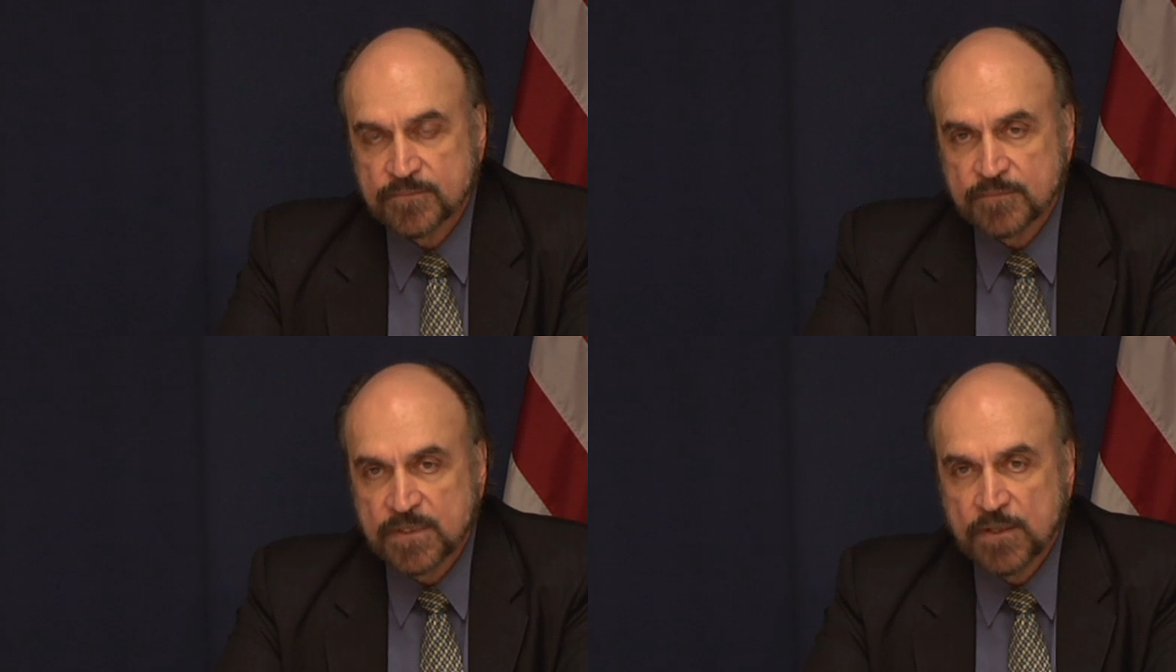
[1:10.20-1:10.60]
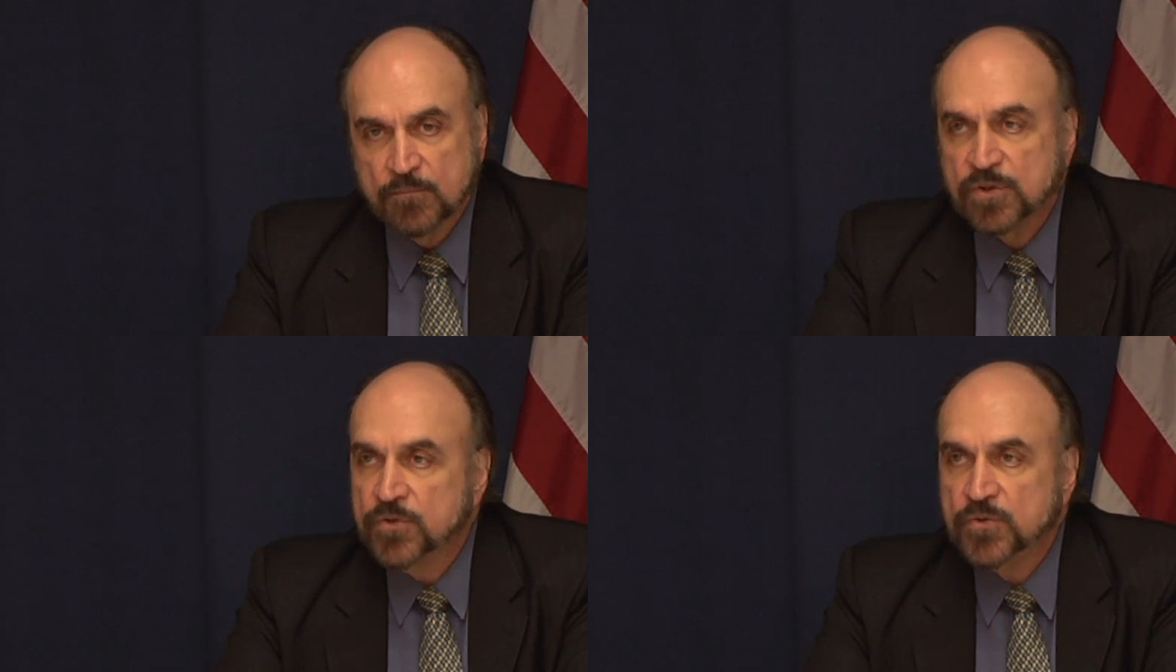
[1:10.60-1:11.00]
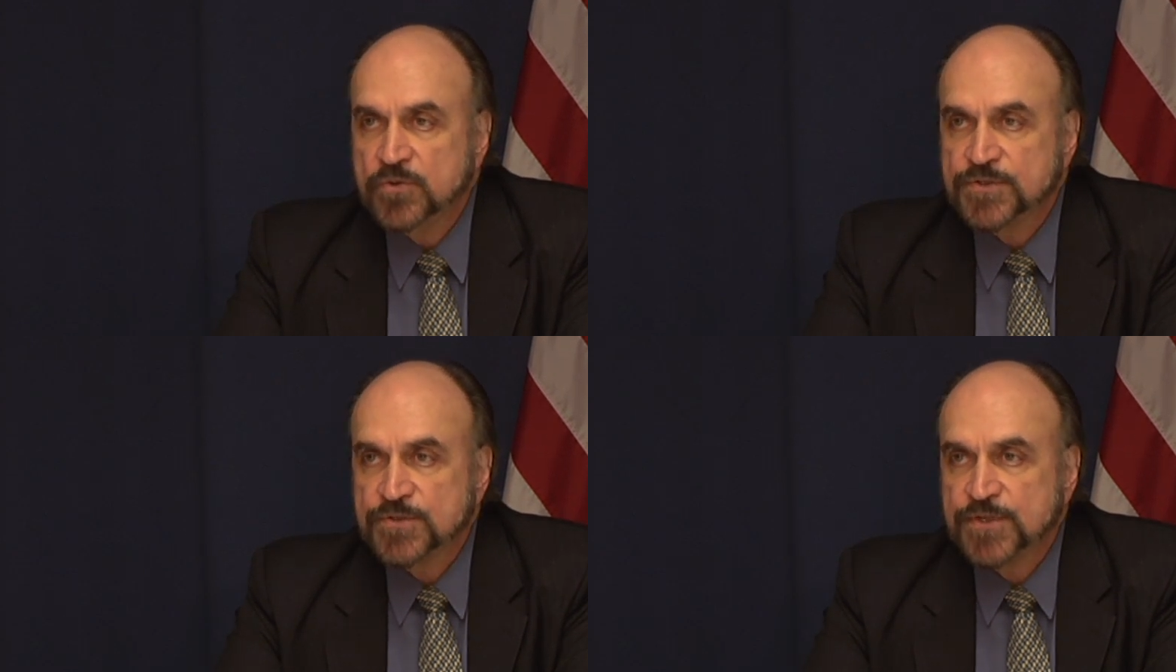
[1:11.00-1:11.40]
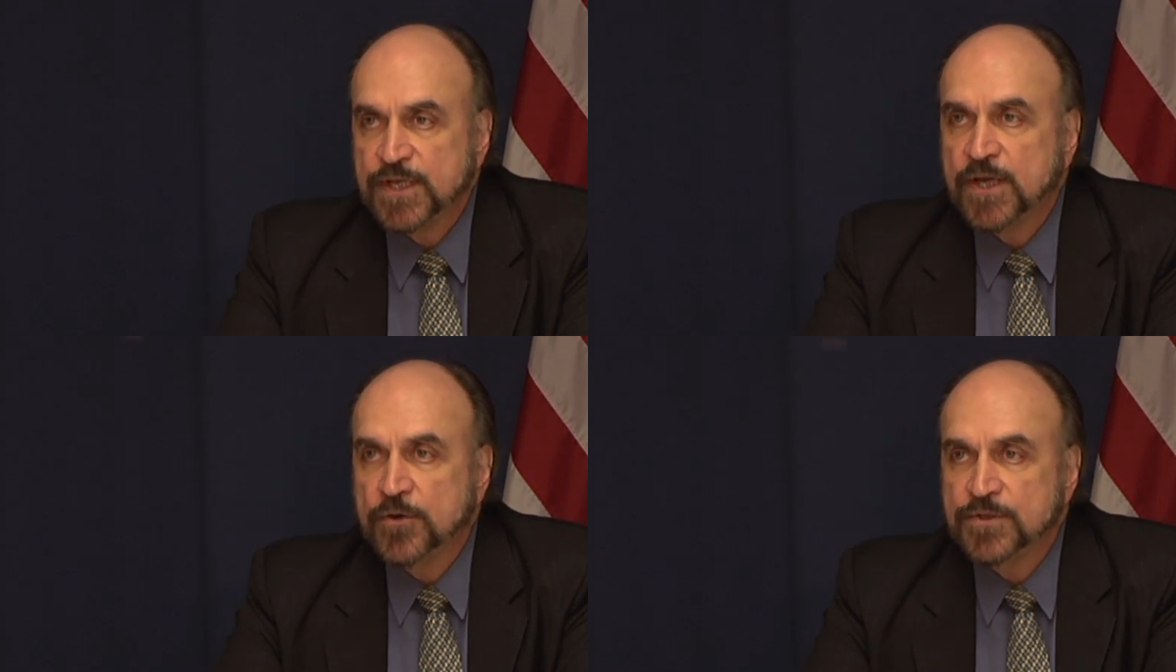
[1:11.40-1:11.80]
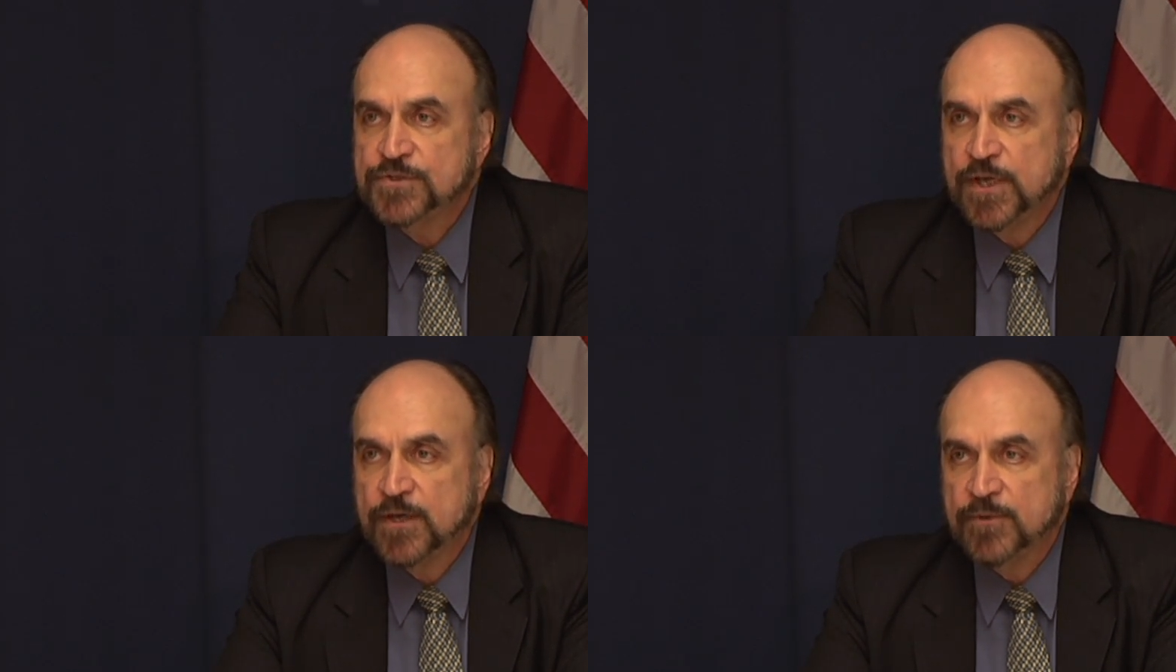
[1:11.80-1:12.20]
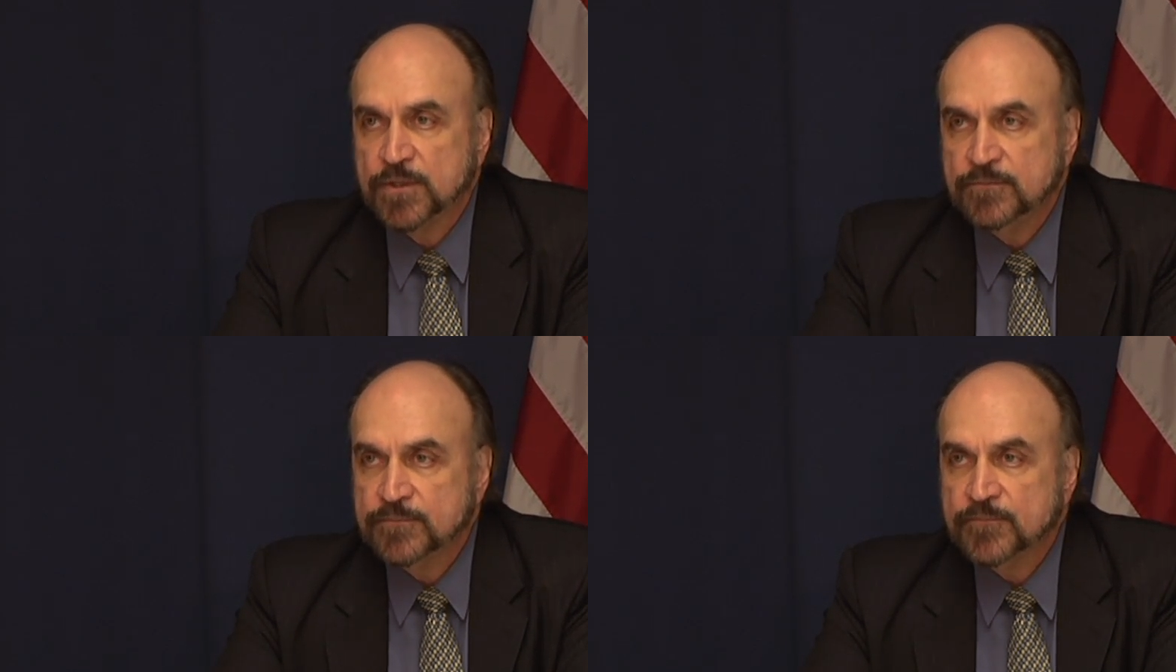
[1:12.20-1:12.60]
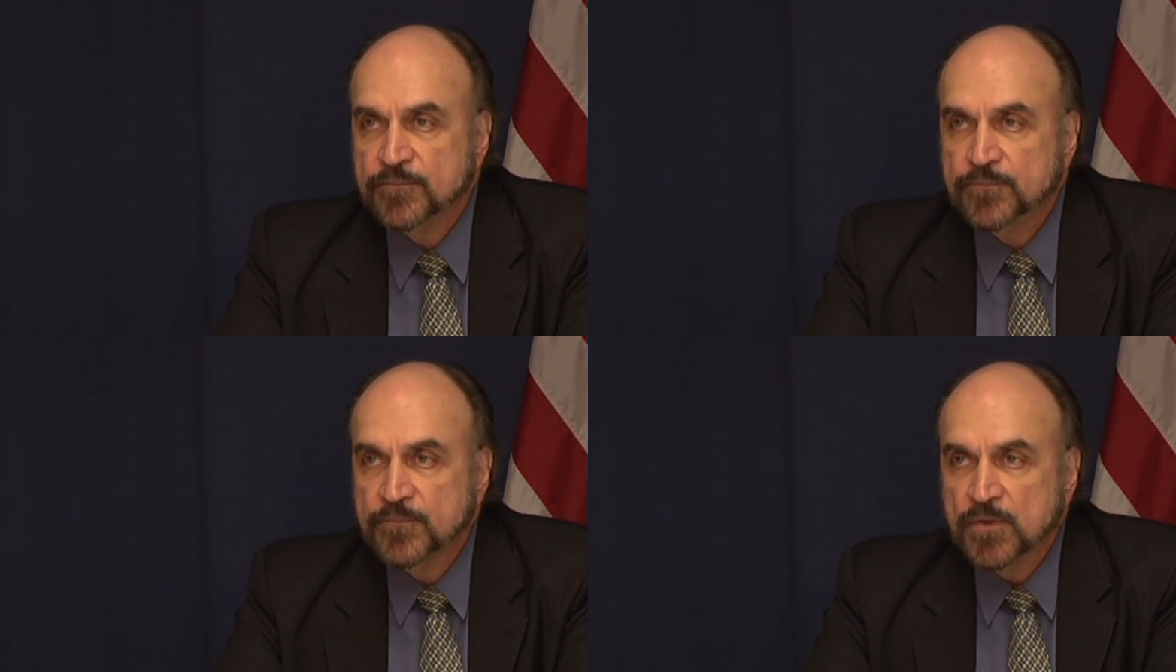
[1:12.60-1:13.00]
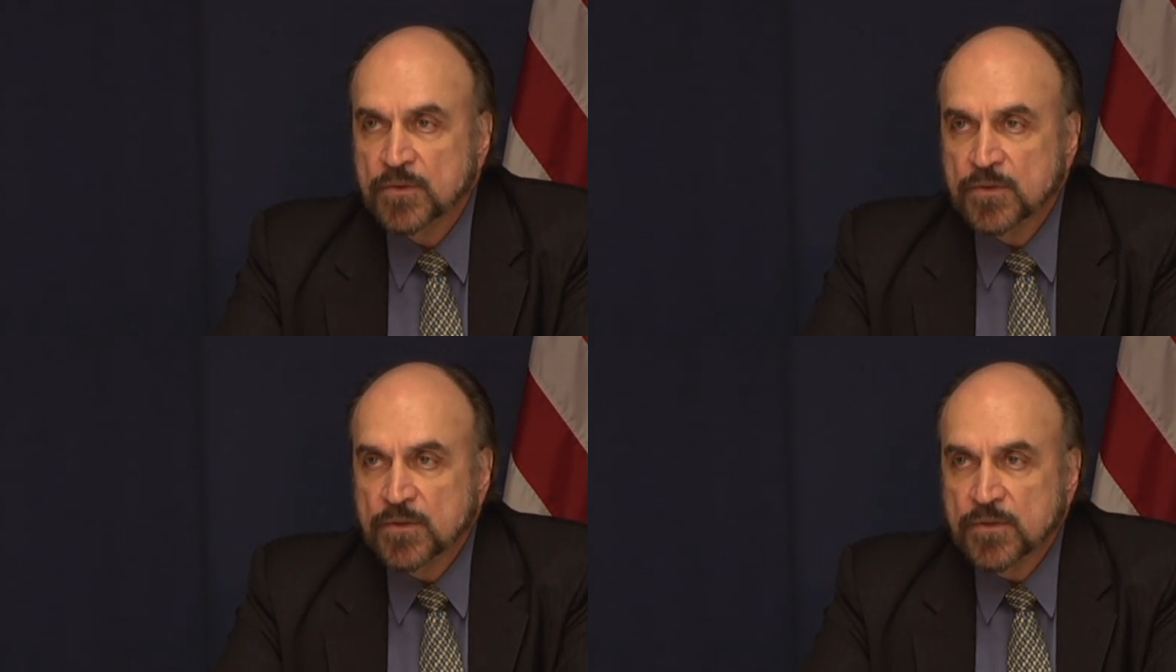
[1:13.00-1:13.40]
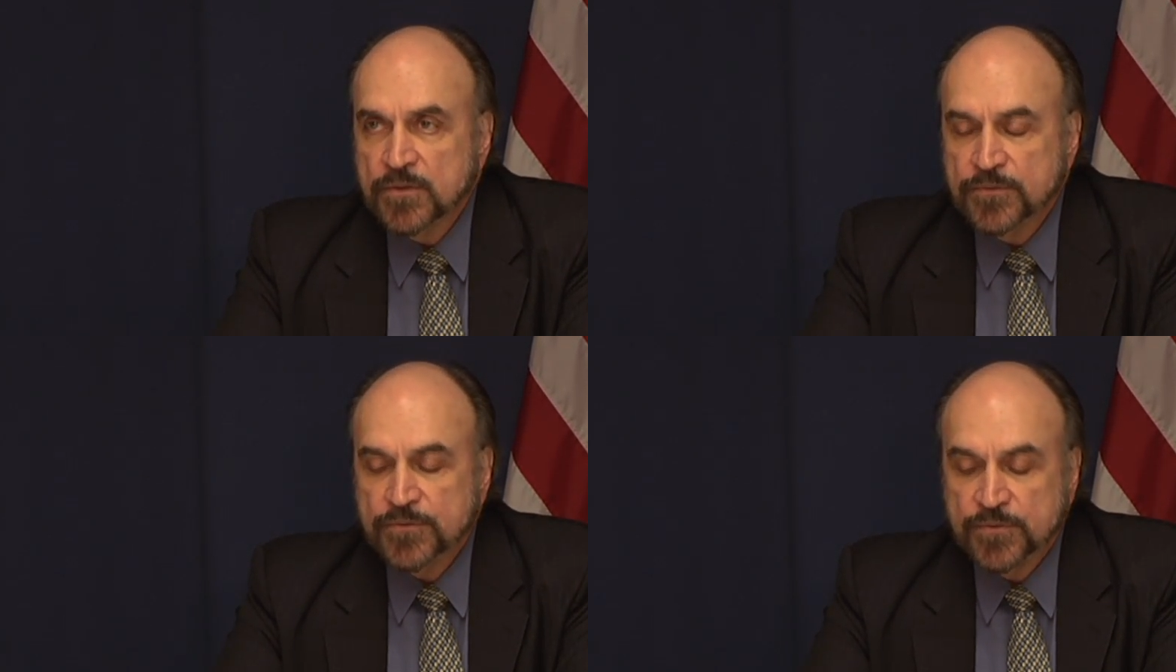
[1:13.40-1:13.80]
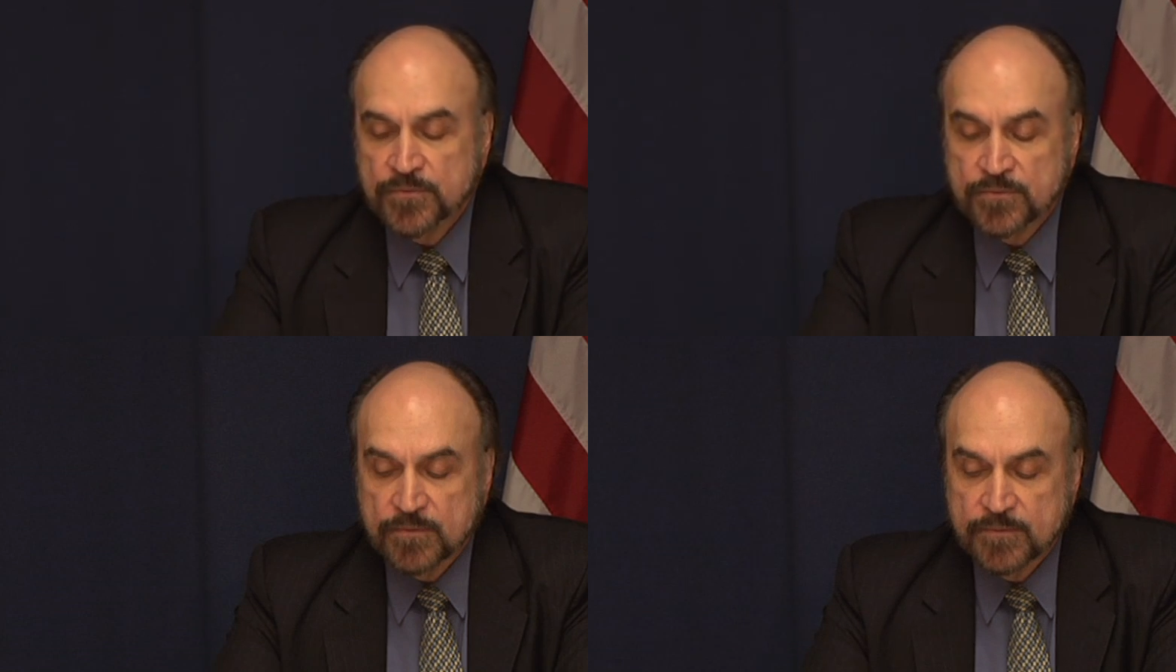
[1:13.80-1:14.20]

Neil Blue, who's the CEO and chairman, to